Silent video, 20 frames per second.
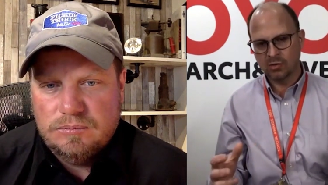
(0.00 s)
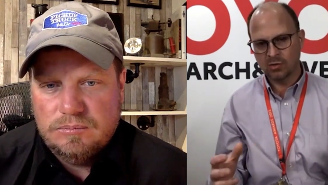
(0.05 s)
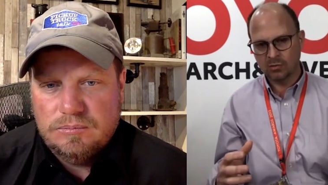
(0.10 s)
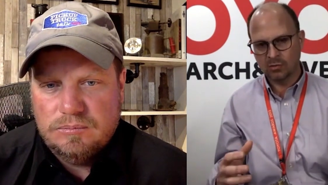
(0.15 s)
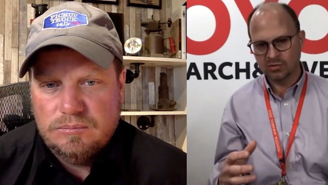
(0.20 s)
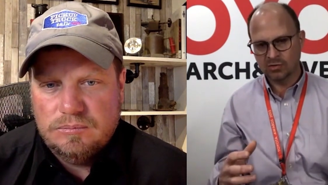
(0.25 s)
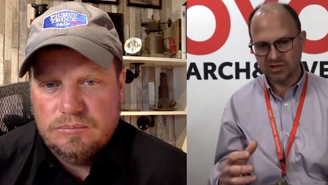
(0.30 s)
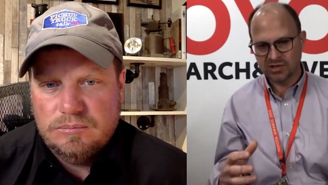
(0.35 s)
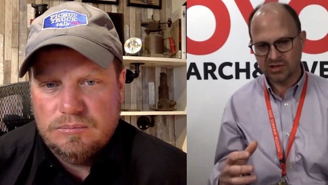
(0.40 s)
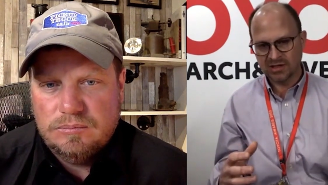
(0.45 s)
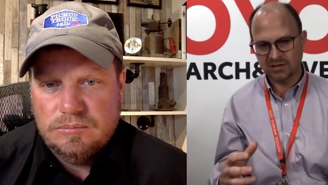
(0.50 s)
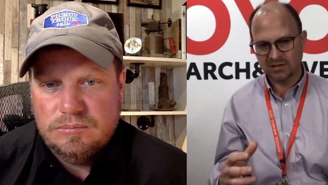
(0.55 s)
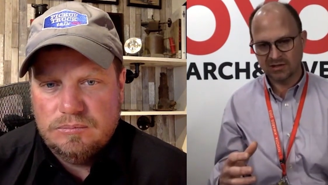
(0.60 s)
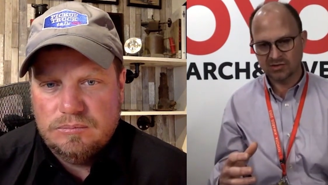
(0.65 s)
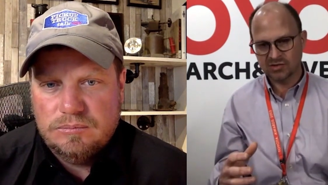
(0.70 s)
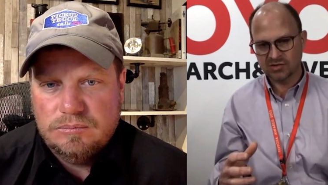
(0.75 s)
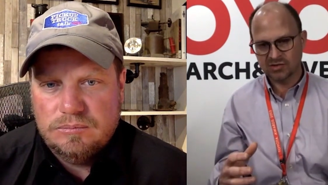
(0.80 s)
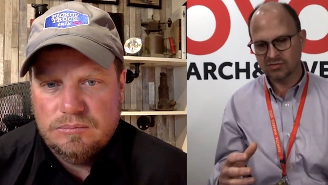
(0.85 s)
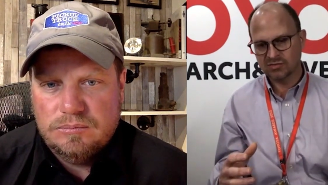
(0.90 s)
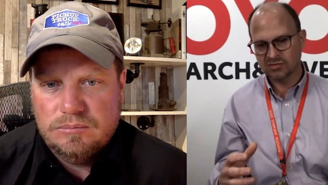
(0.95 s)
Speaker 1: holds
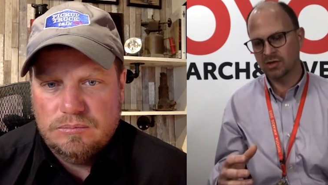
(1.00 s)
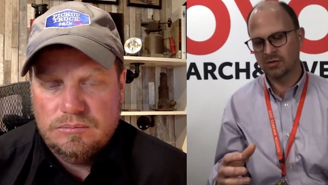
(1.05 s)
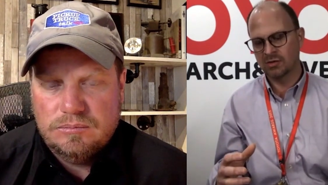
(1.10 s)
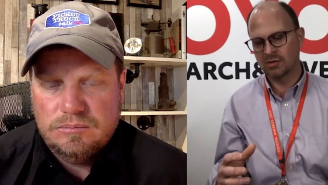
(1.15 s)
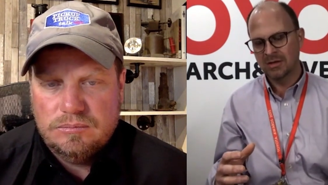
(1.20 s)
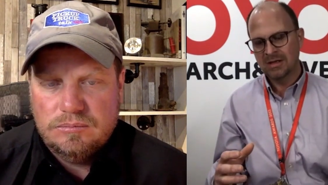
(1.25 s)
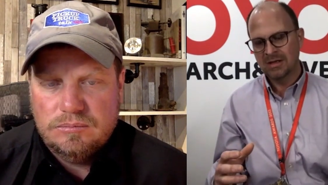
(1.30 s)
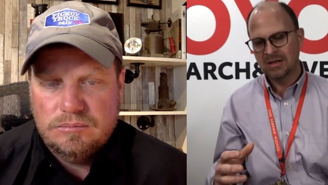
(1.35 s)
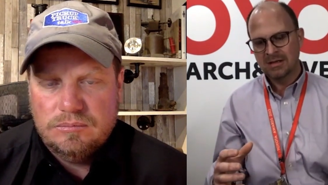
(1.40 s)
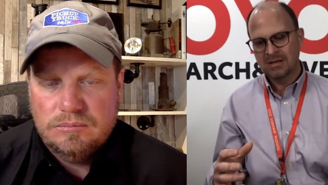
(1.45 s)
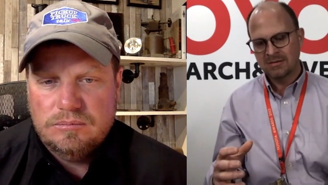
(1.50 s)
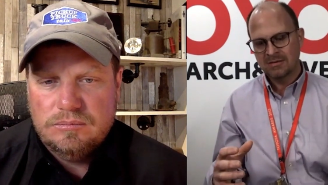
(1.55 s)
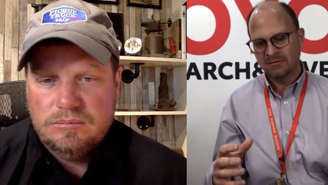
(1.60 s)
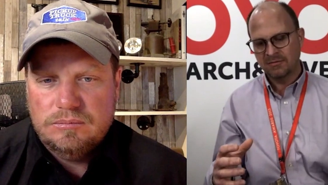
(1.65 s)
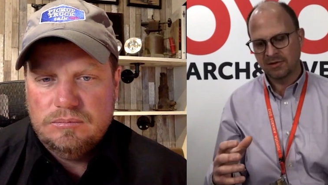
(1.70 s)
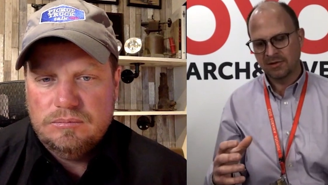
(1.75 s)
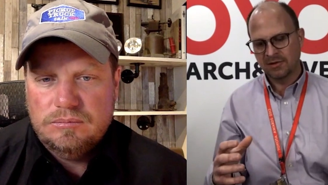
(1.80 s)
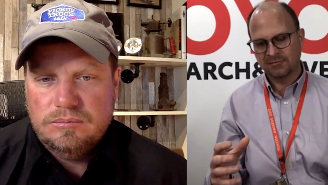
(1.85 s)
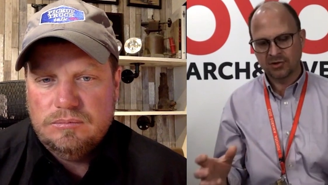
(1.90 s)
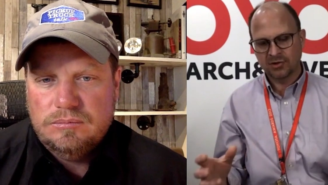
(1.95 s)
gears. So
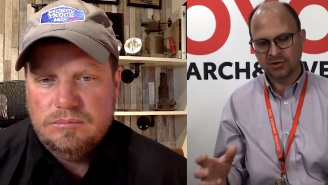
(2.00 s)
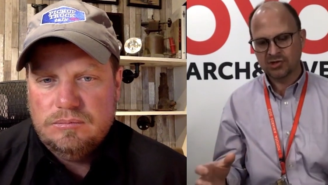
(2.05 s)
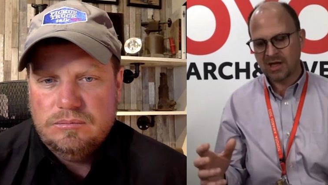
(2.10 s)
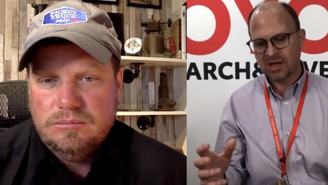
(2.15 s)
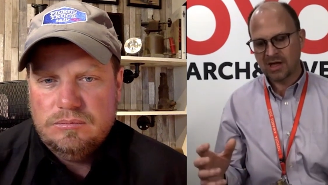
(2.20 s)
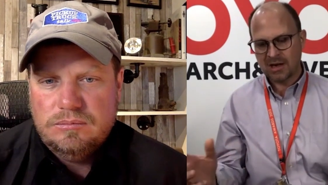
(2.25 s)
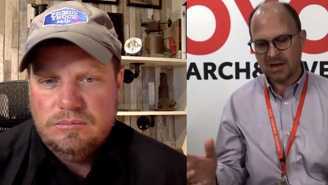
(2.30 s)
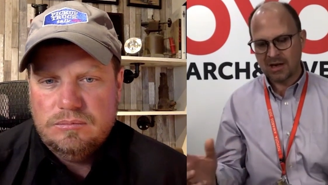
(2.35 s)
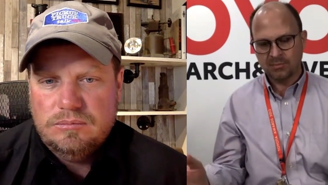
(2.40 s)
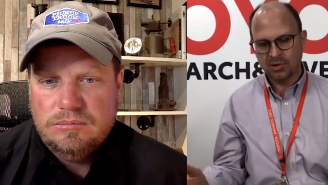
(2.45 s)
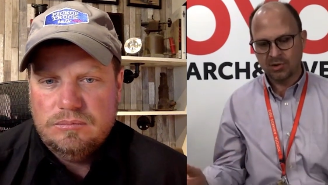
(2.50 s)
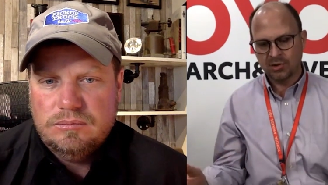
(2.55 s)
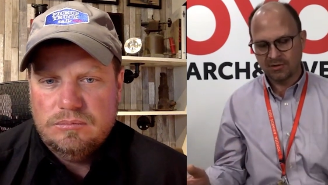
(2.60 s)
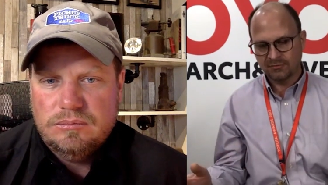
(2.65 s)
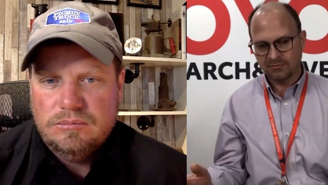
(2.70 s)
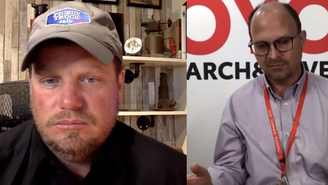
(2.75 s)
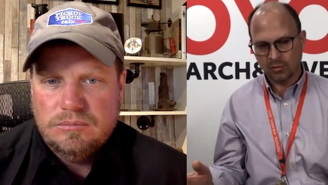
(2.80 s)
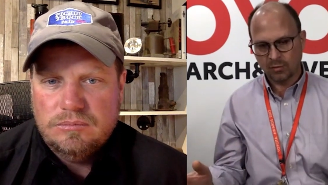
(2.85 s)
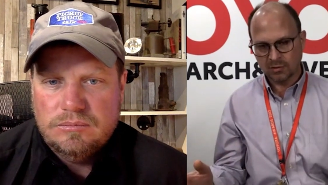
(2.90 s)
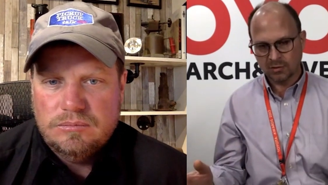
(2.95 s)
very first, you got to put
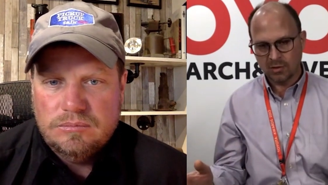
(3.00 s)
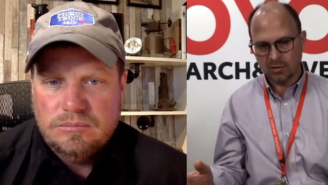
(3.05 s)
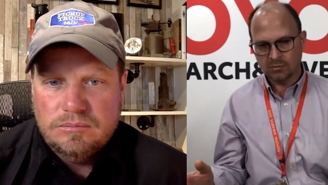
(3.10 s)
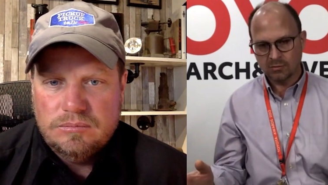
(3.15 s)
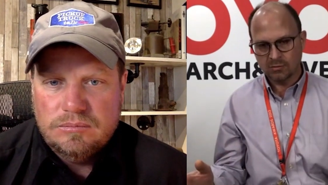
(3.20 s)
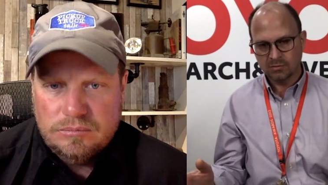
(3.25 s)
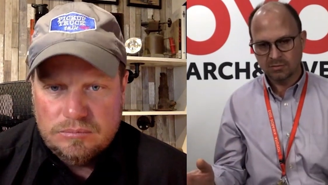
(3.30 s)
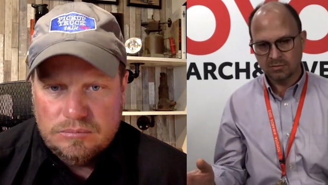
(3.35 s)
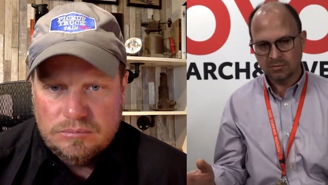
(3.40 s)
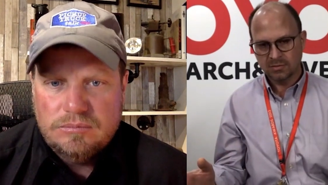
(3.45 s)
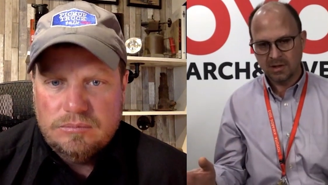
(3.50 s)
in four low,